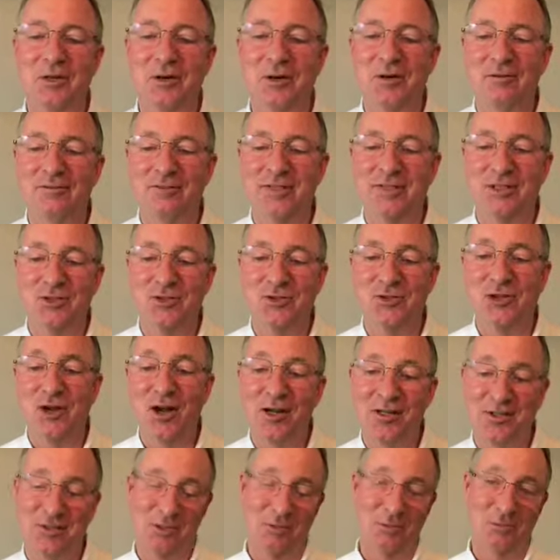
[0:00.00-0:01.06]
went off like a
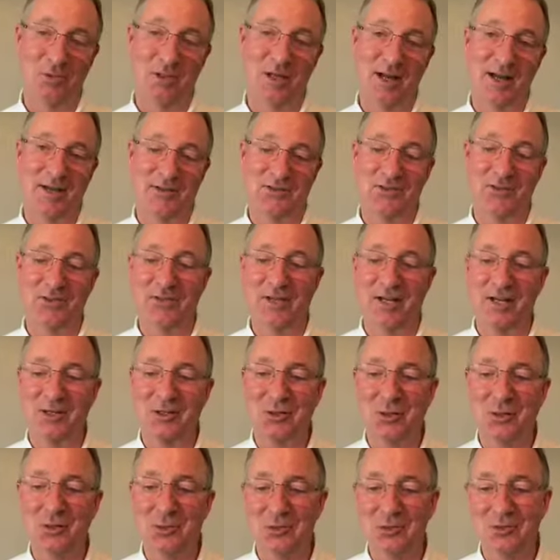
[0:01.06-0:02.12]
shotgun blast on
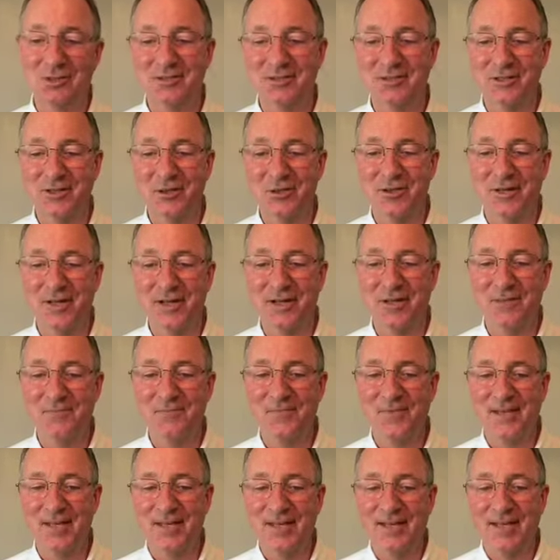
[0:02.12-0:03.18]
that cold, clear day.
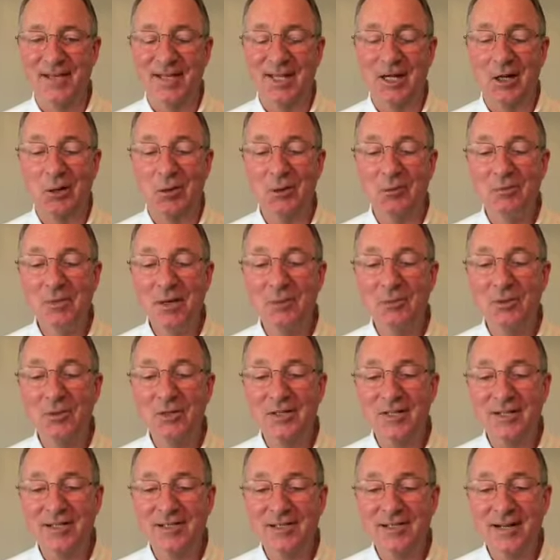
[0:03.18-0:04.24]
And I
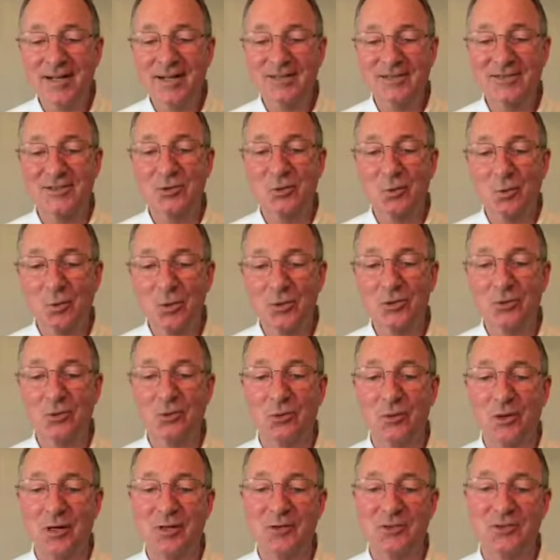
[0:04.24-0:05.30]
remember he ducked and
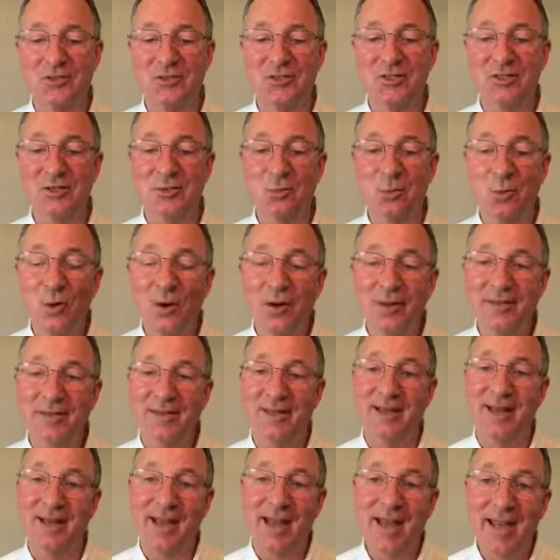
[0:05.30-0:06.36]
whirled around to see
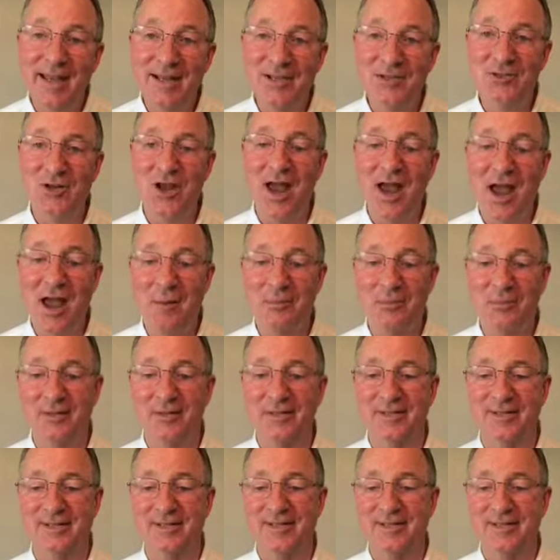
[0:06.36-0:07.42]
what the H
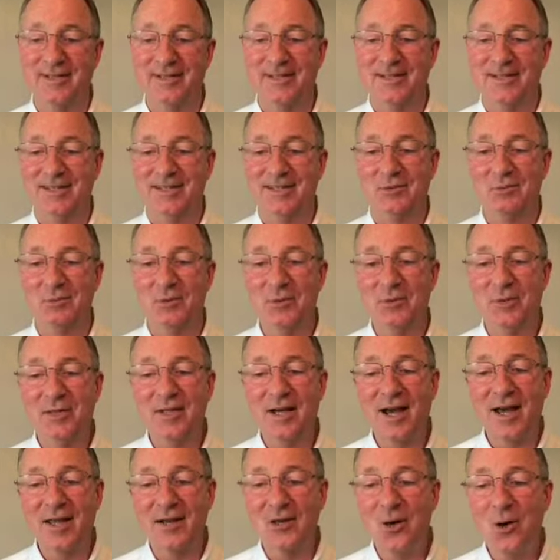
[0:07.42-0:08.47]
happened. And when
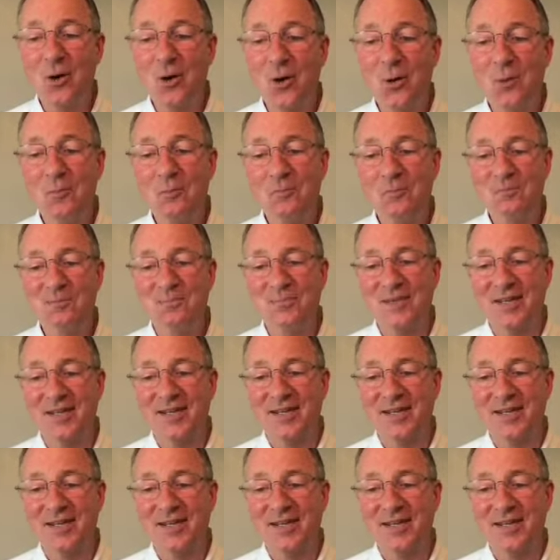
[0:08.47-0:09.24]
we got home,